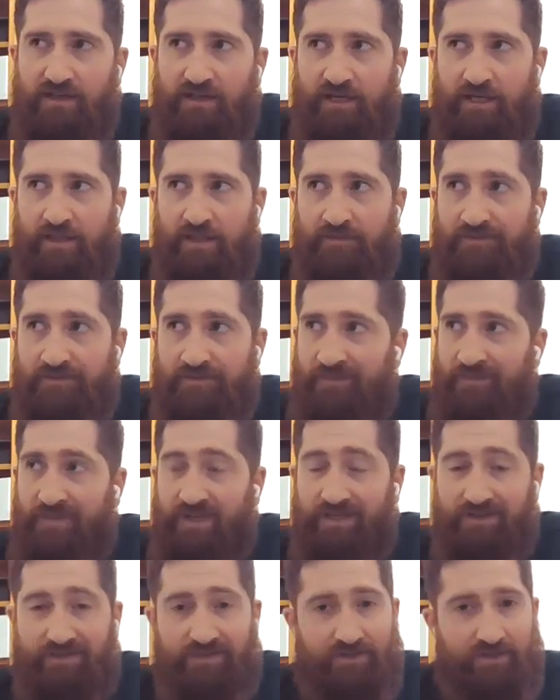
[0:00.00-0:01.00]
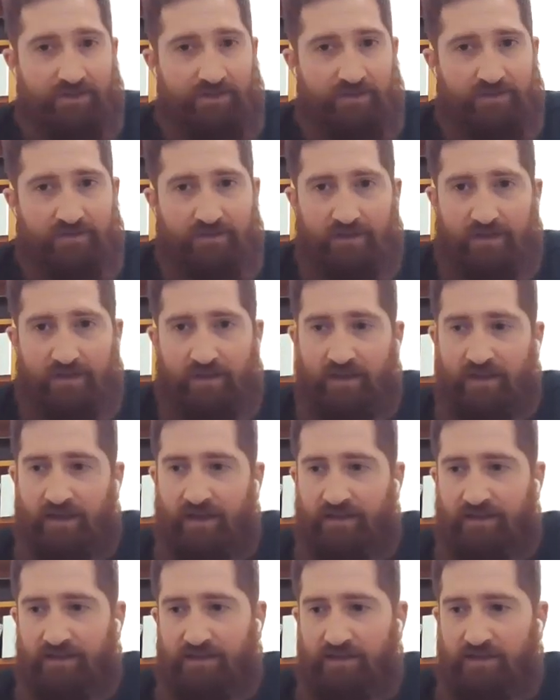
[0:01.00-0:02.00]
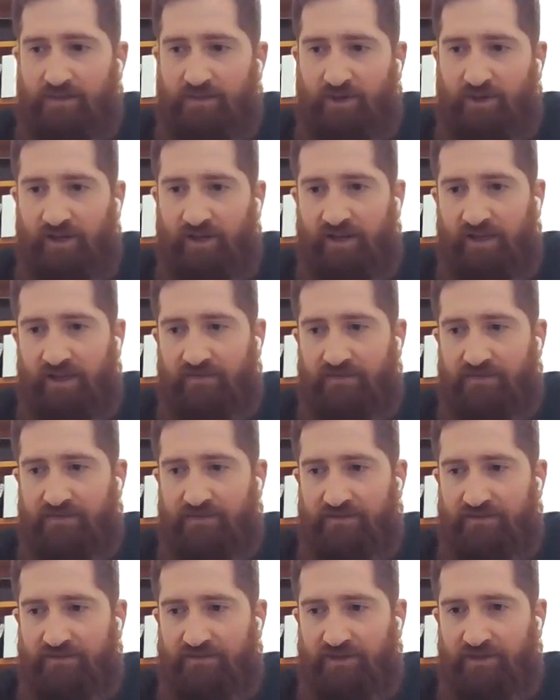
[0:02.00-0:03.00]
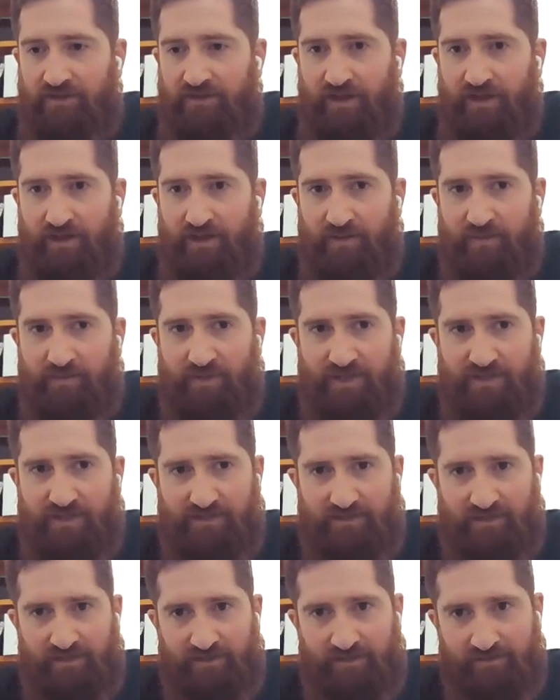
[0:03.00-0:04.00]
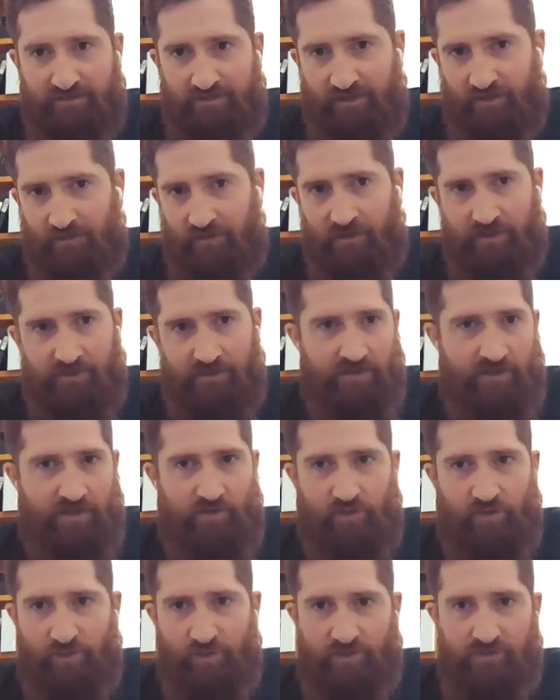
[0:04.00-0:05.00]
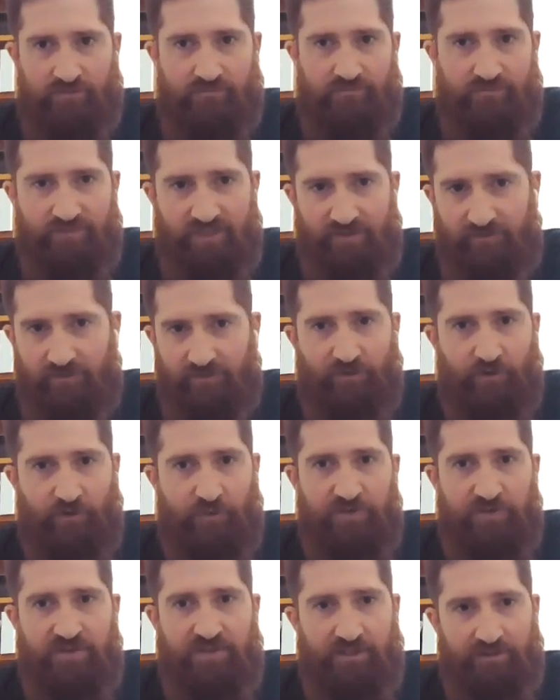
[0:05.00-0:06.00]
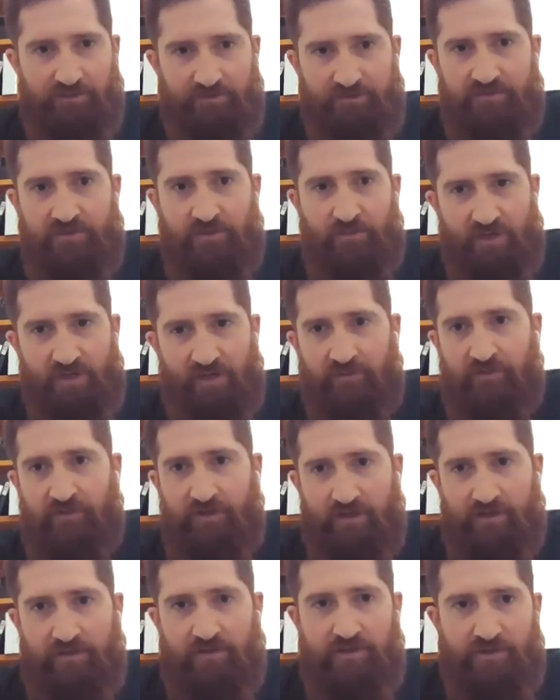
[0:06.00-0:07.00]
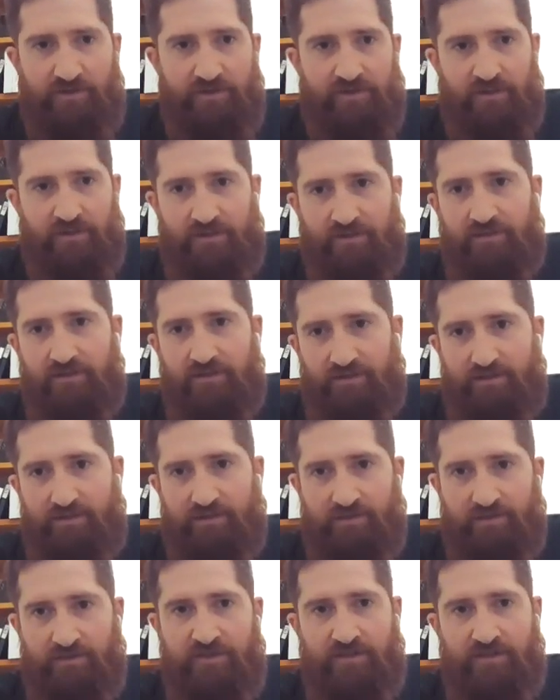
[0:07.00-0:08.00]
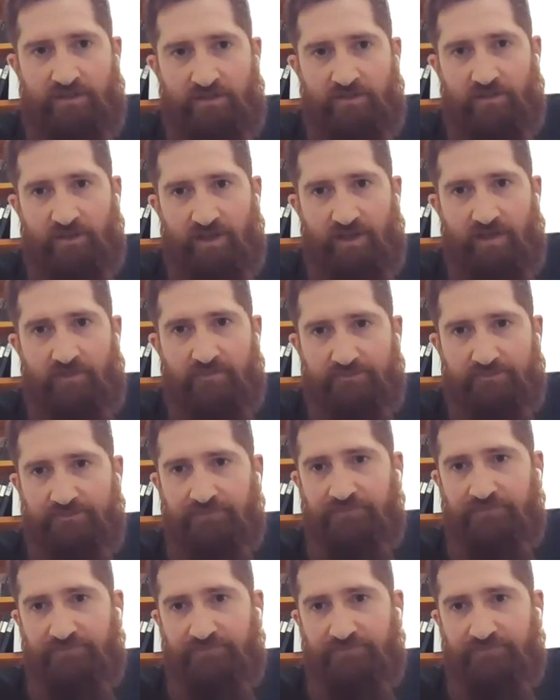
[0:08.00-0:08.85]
I'm not sure. I think you probably have to figure that out based on, the equipment, different thermal cyclers and whatever that you're using in your lab.